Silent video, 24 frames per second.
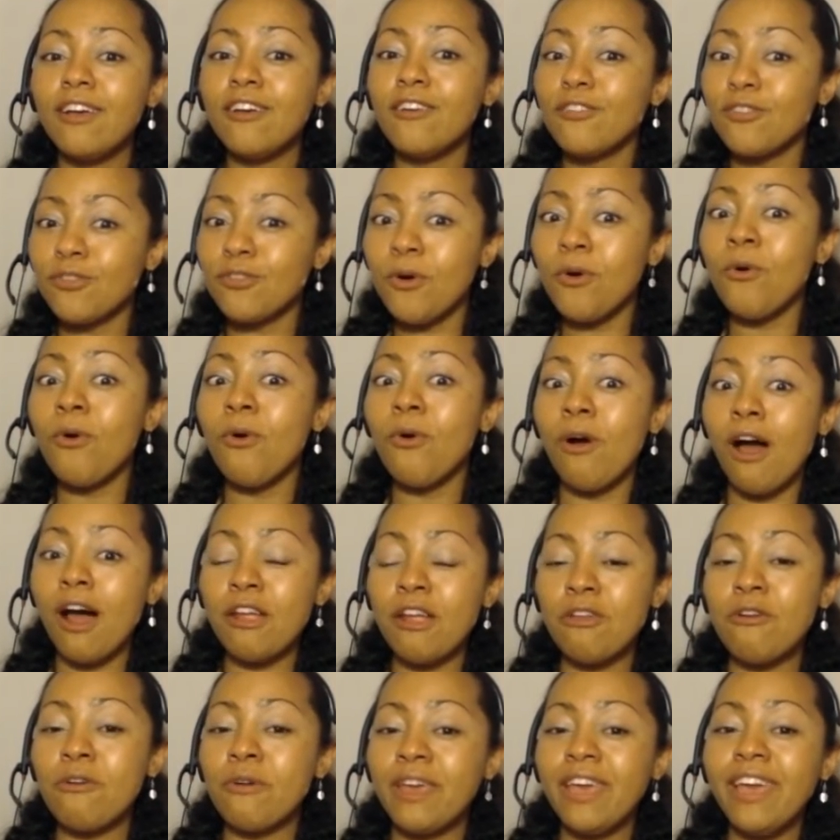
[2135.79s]
So are
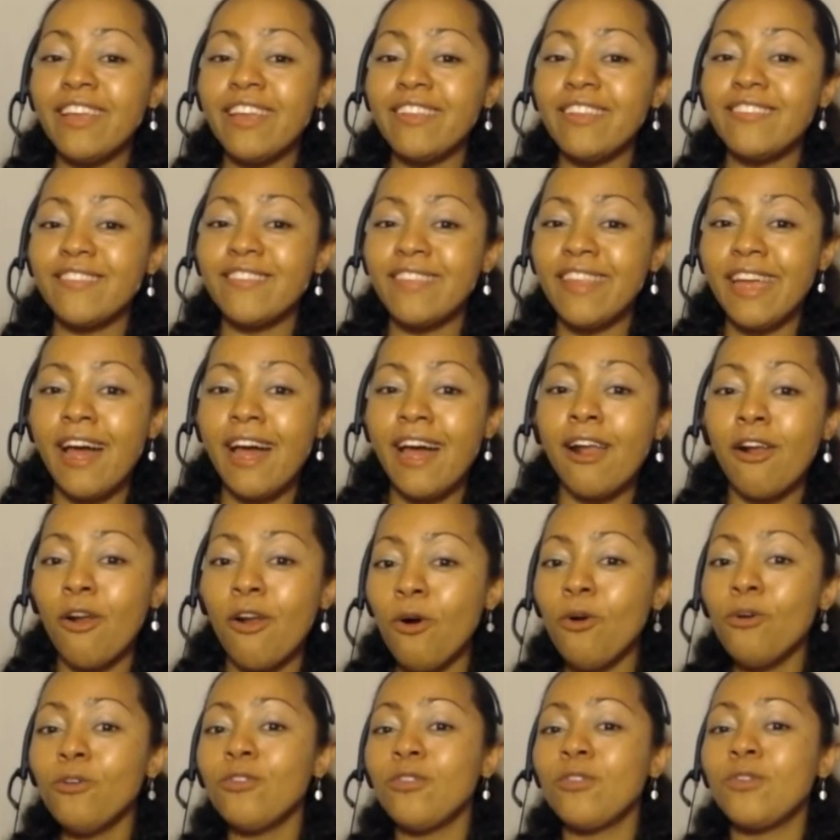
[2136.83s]
your kids. They are
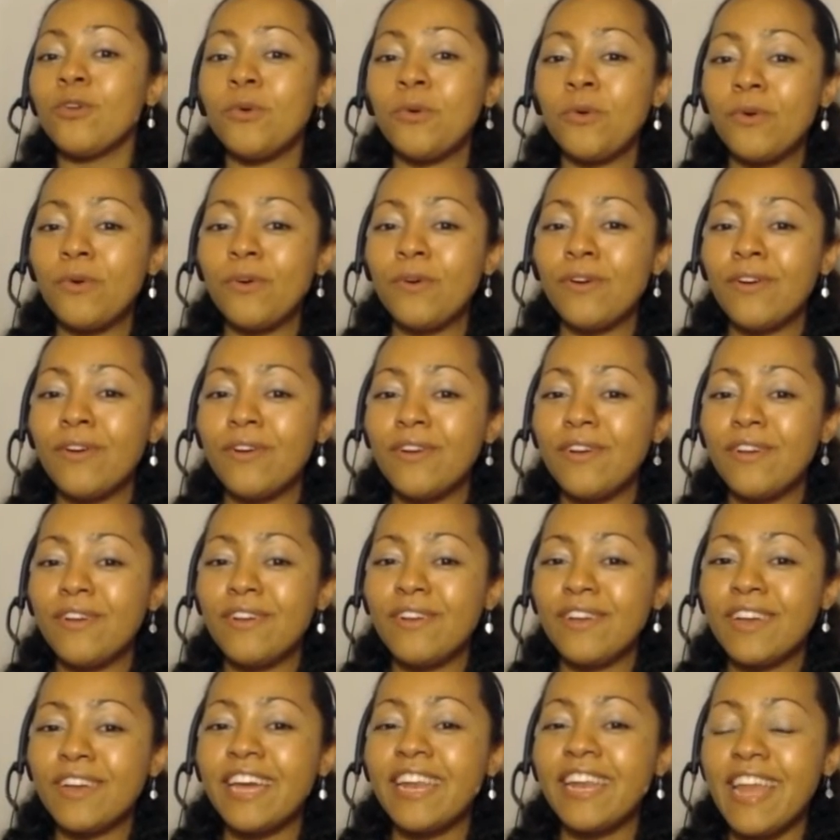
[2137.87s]
also
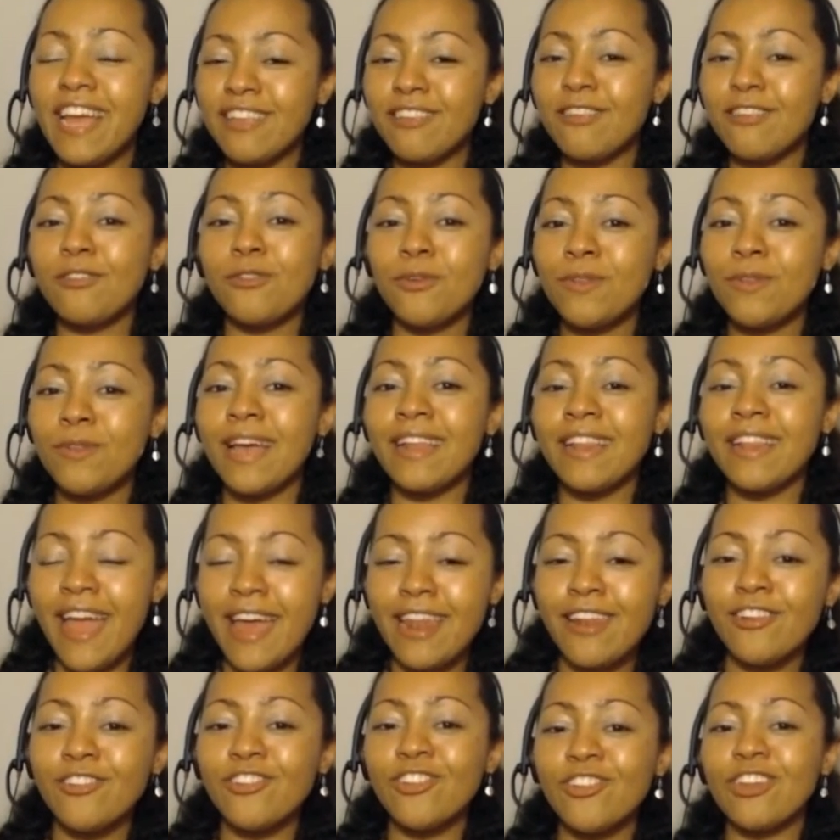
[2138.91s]
connected to that
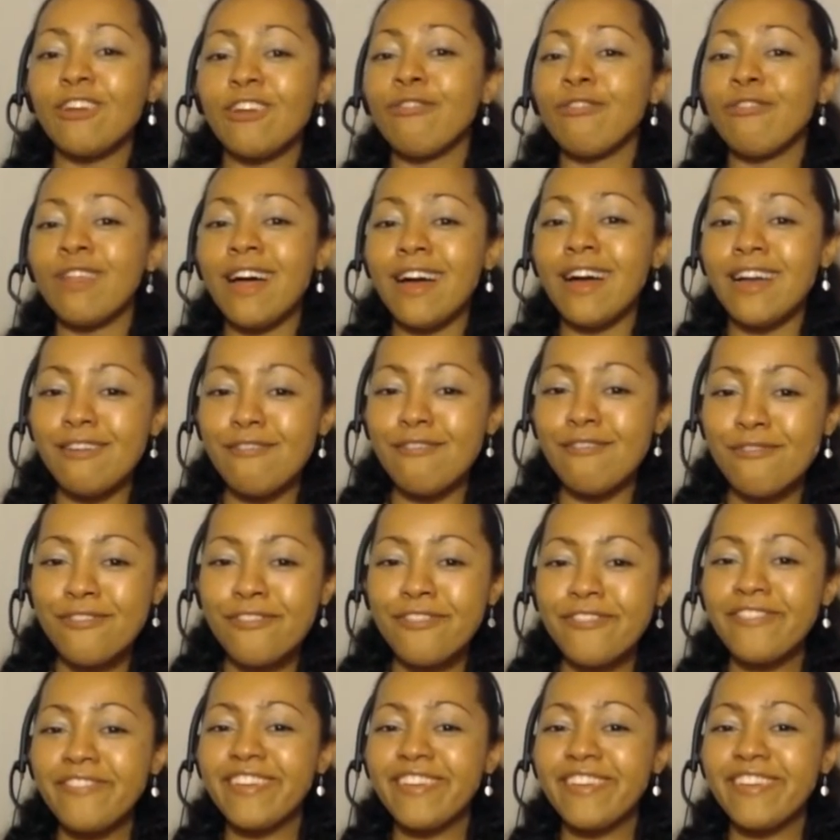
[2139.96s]
energy of life.